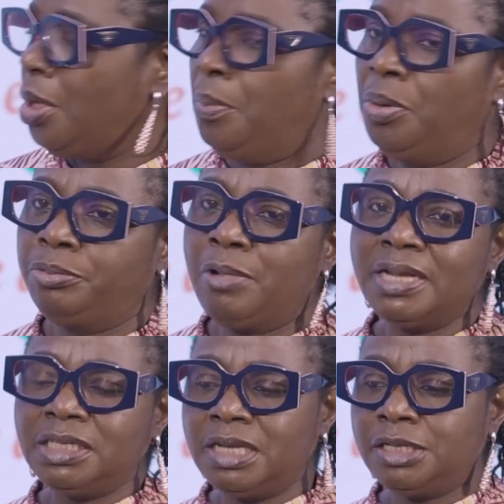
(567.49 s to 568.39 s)
But
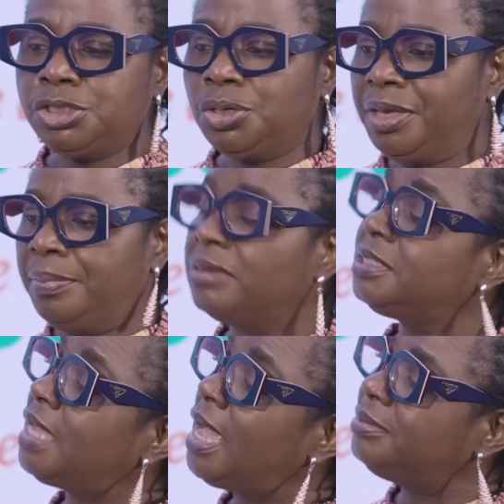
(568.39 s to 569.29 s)
rather than talk
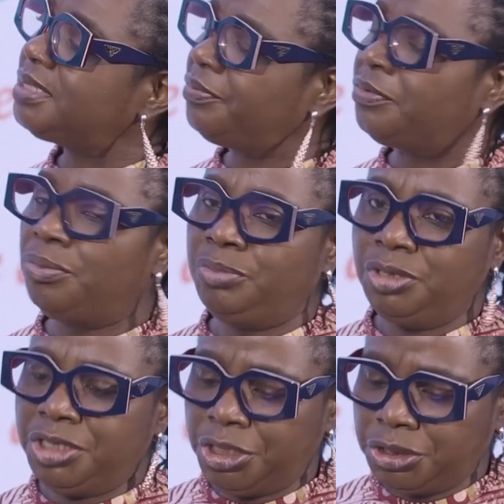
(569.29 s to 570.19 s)
about types of
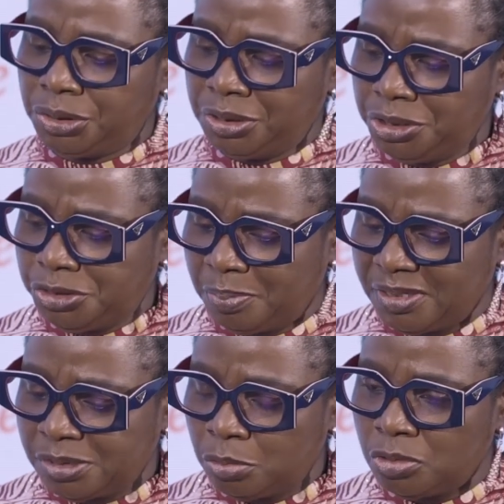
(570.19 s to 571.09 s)
communication, this
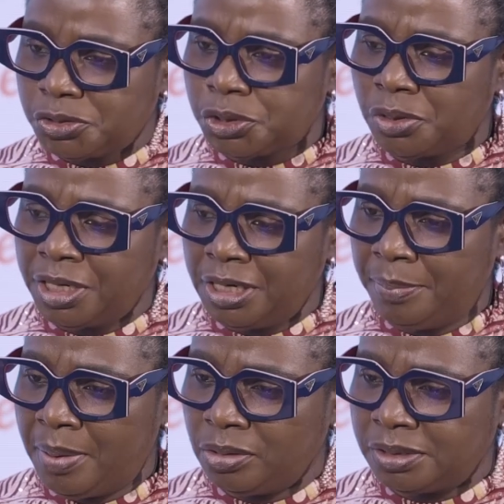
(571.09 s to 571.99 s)
person was talking
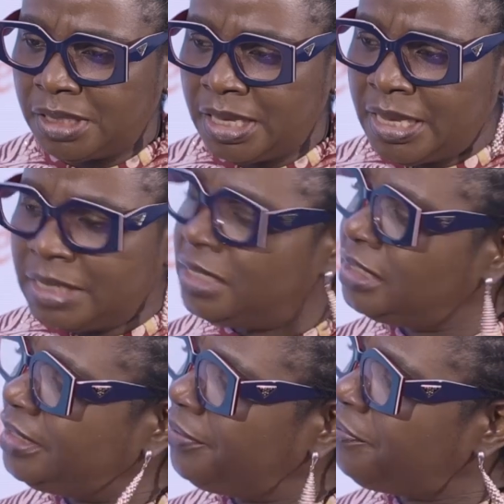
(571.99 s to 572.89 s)
about the
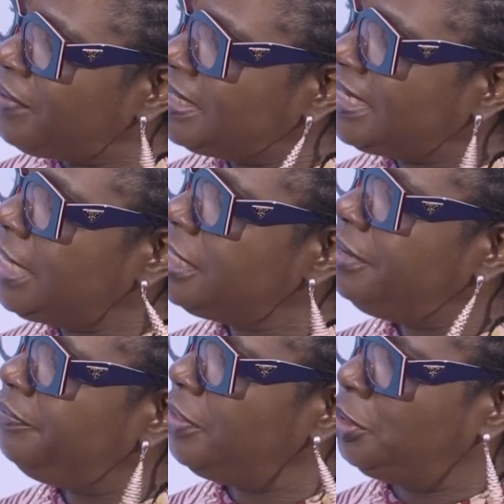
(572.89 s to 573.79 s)
different
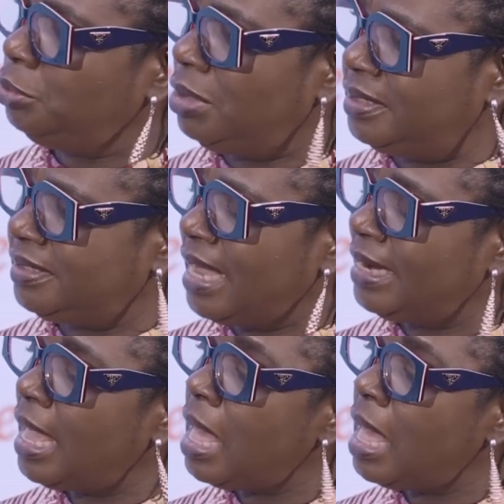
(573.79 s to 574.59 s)
individuals and hmm.